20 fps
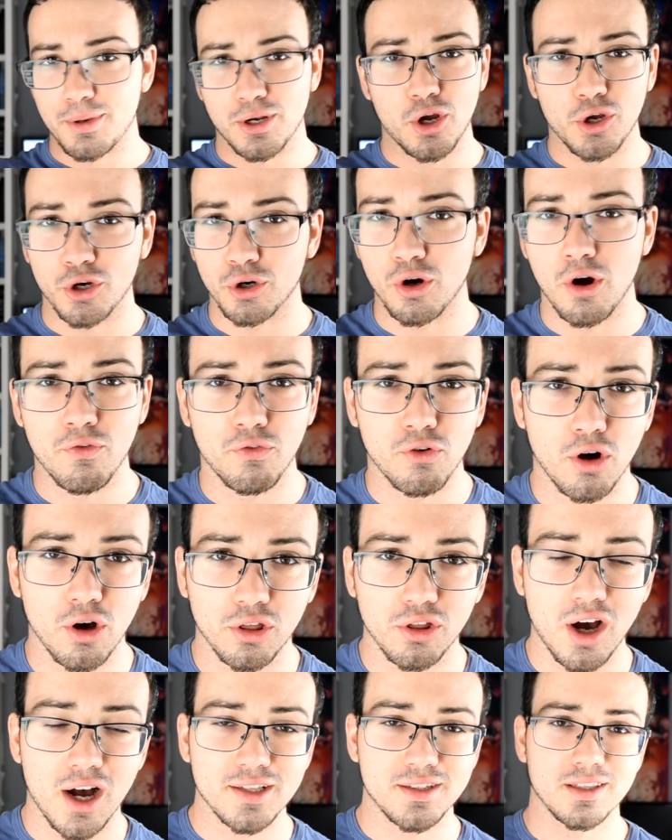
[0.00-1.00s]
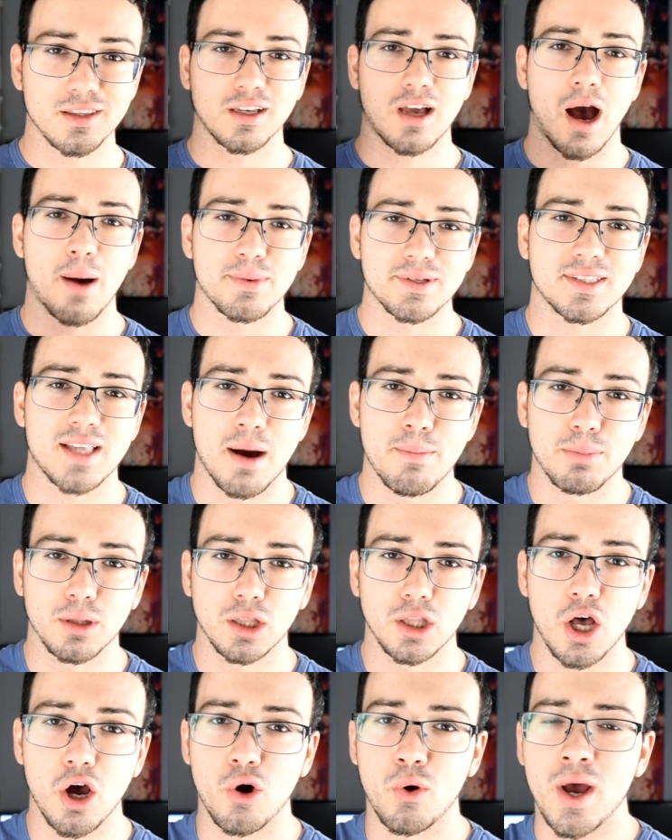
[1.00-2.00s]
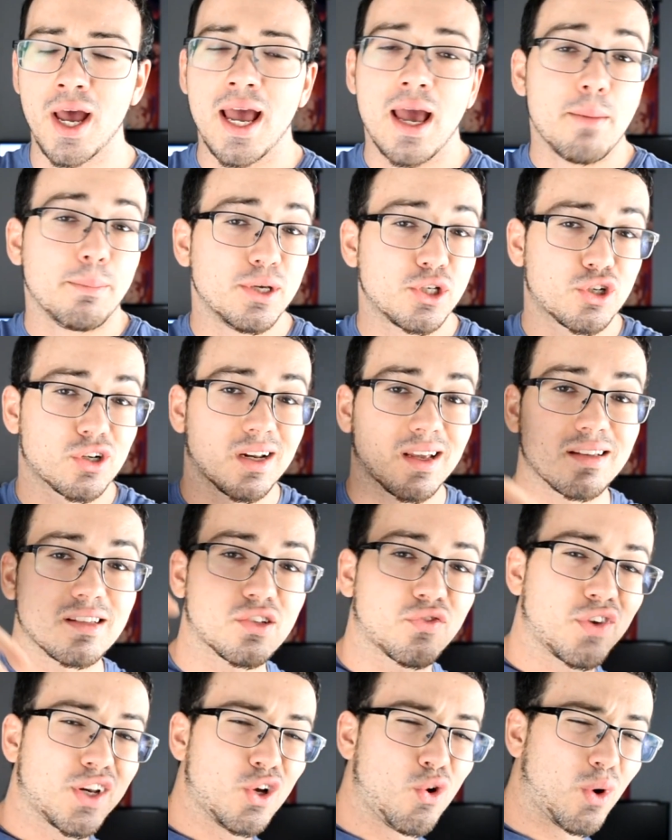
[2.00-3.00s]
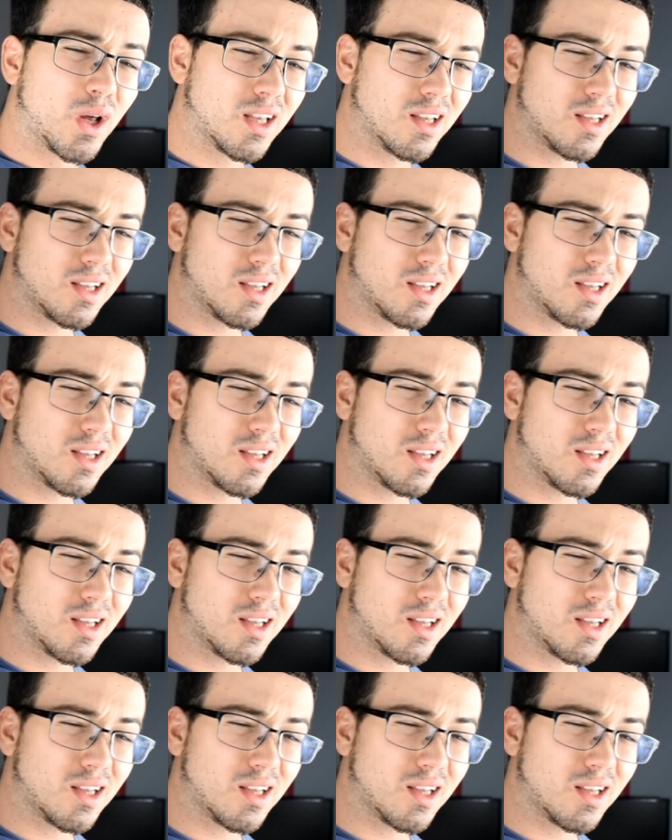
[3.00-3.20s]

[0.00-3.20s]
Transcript: me know your overall thoughts in the comments down below. Be sure to give this video a